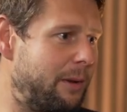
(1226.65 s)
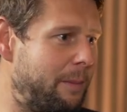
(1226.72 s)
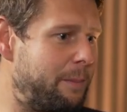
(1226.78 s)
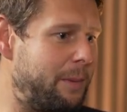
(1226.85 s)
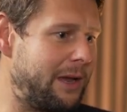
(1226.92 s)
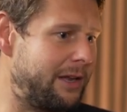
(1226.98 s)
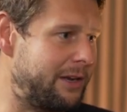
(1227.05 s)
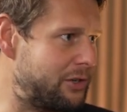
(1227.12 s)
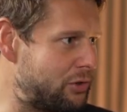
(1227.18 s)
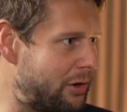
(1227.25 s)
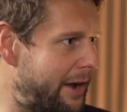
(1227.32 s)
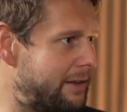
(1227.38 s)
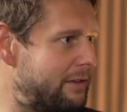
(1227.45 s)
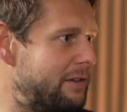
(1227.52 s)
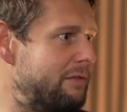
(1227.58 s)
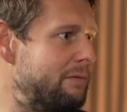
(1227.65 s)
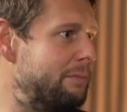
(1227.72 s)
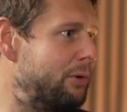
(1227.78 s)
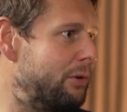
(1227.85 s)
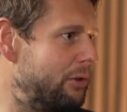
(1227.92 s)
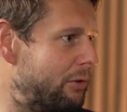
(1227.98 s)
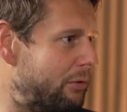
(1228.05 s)
being attractive and
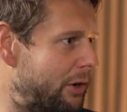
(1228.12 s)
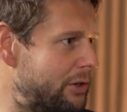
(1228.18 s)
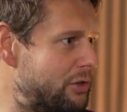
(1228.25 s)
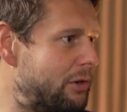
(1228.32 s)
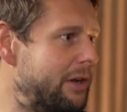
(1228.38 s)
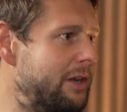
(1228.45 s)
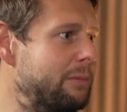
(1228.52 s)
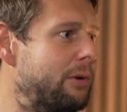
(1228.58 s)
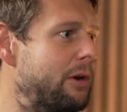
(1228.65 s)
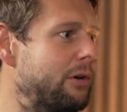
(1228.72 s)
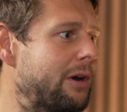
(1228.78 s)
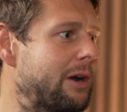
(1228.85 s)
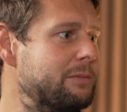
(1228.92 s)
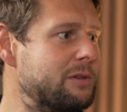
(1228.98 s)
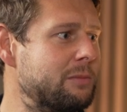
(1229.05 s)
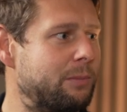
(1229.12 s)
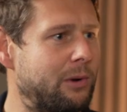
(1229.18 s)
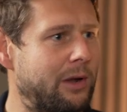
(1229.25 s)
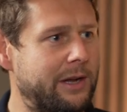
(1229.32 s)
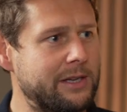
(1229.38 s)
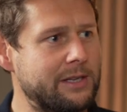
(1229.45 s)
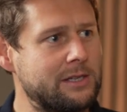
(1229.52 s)
putting the right training programs in
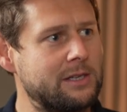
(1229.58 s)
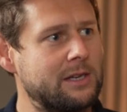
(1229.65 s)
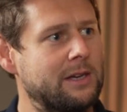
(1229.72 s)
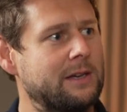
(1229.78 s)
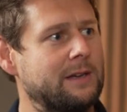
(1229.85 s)
place,